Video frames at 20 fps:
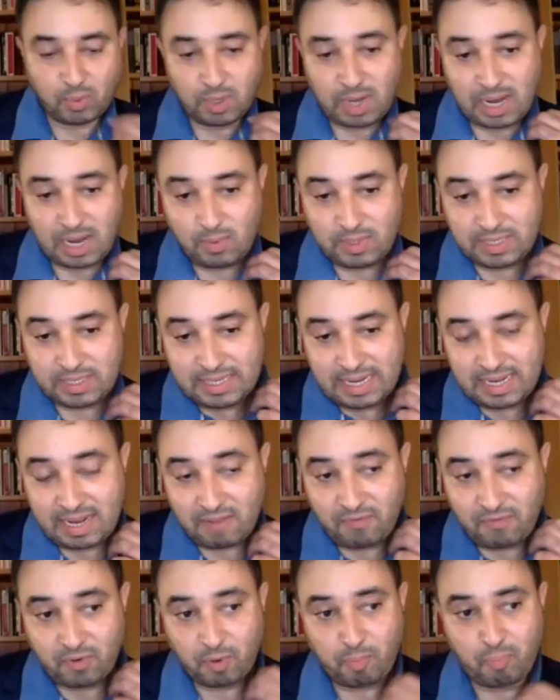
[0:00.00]
I would say
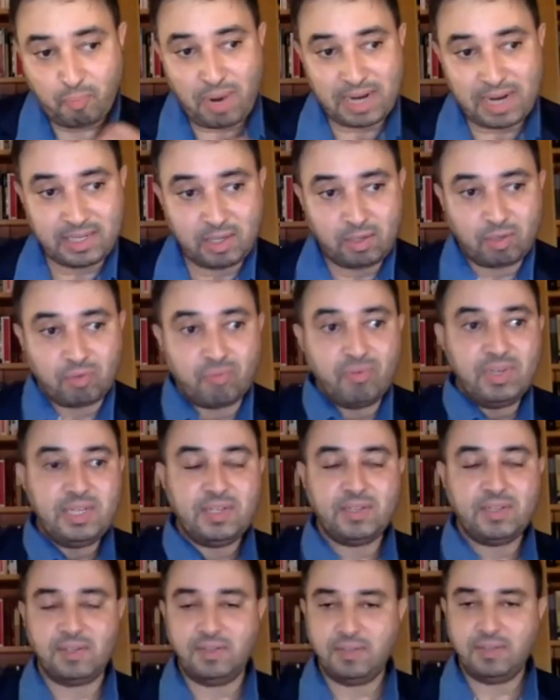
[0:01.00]
that for practical
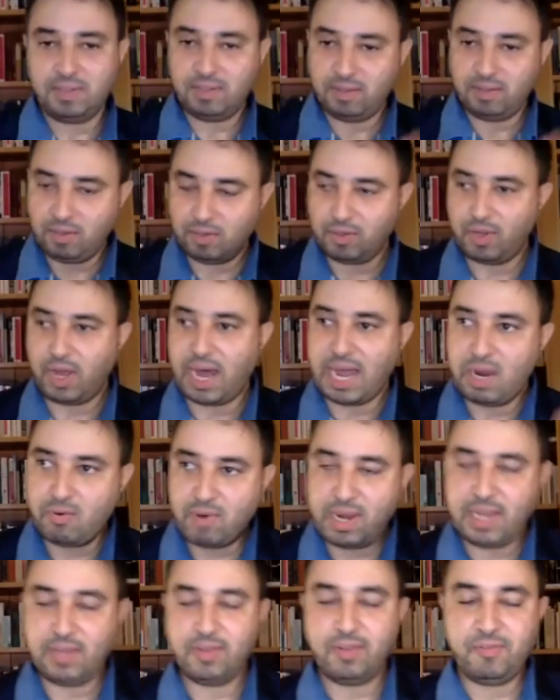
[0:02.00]
reasons, the high
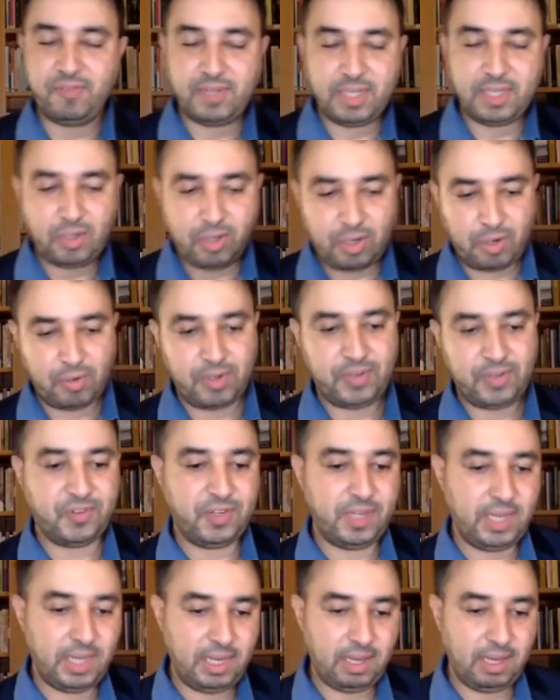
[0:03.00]
rate of
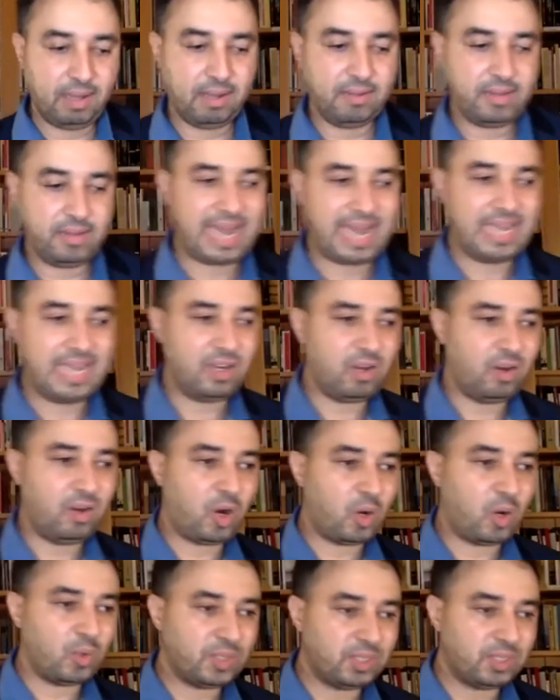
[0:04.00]
illiteracy, the high
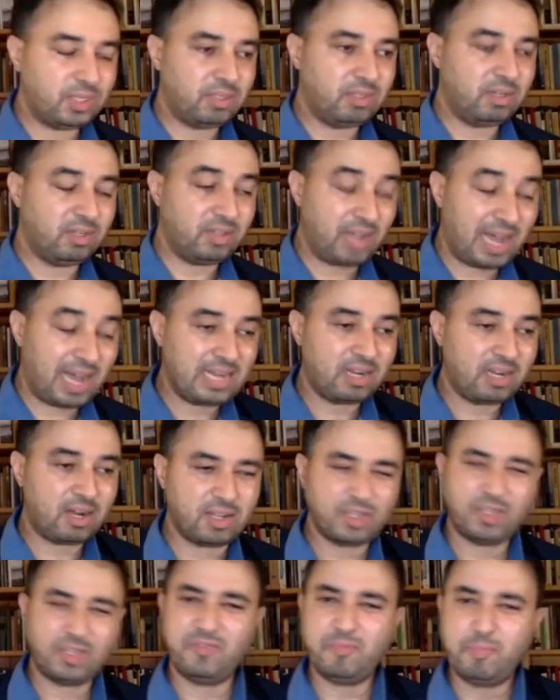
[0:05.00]
cost
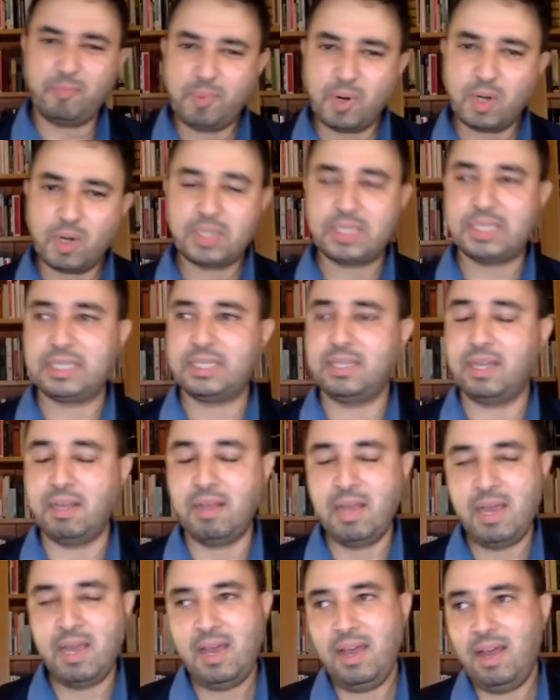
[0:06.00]
of books,
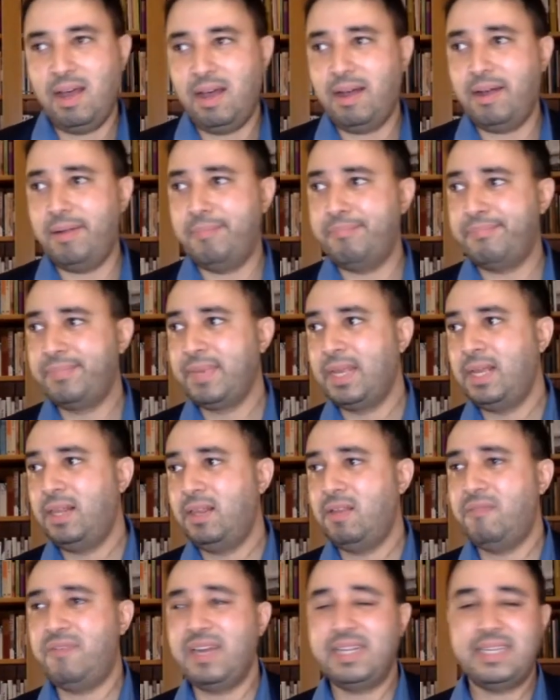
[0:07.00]

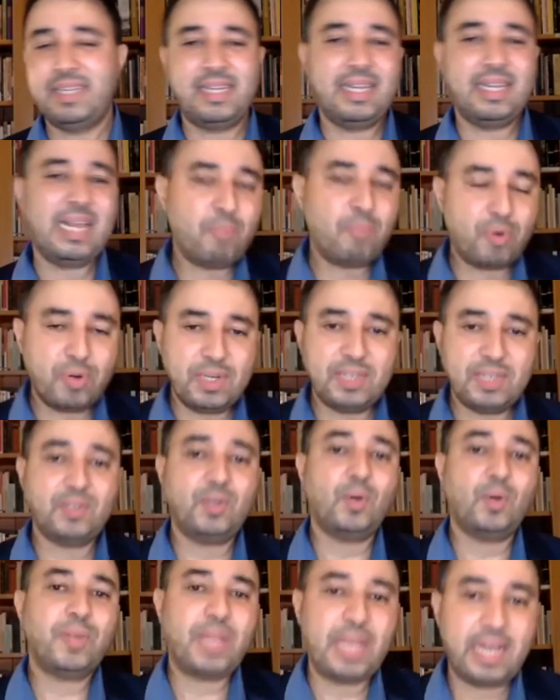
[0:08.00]
the fact that libraries
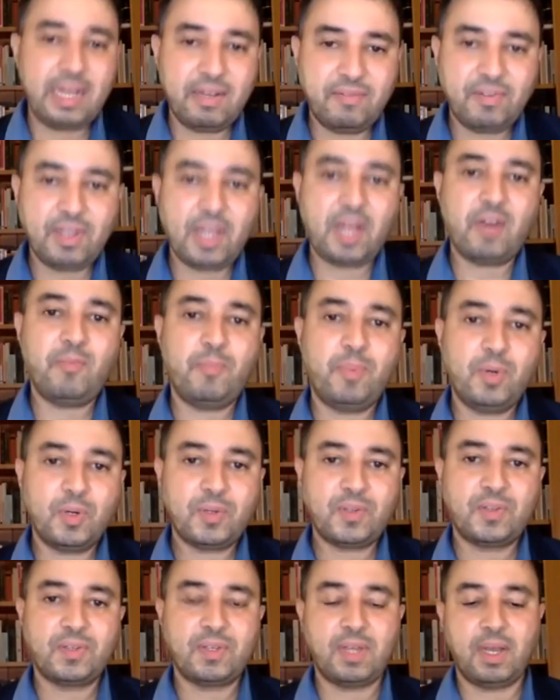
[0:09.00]
don't have a lot of
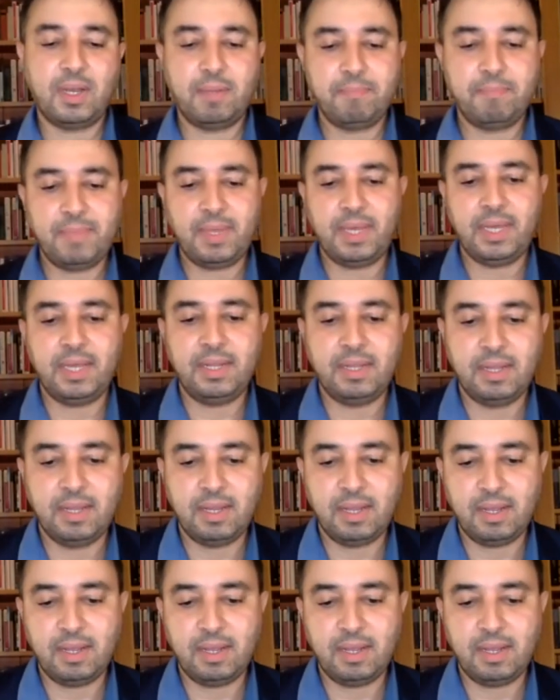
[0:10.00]
books in